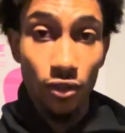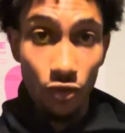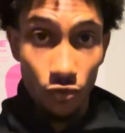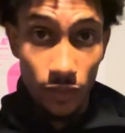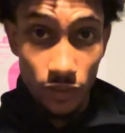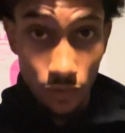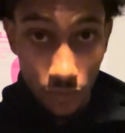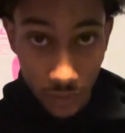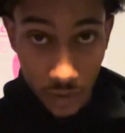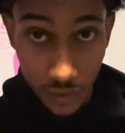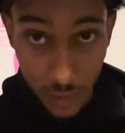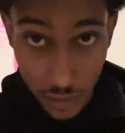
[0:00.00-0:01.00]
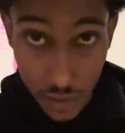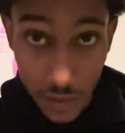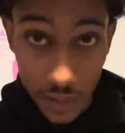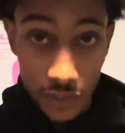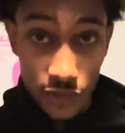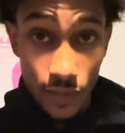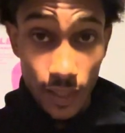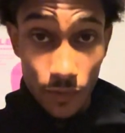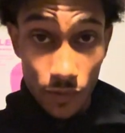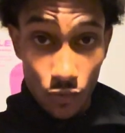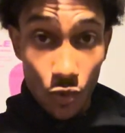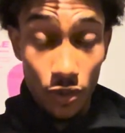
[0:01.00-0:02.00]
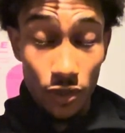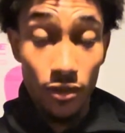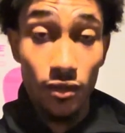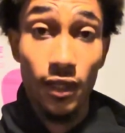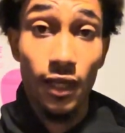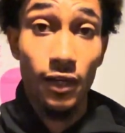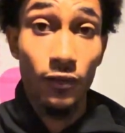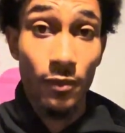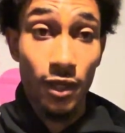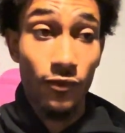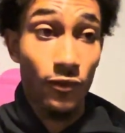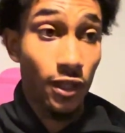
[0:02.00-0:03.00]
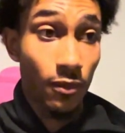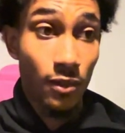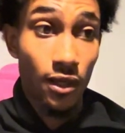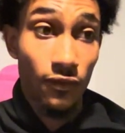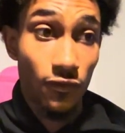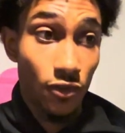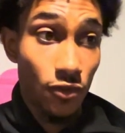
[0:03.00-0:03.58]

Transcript: always, always extract with water. I recommend if you're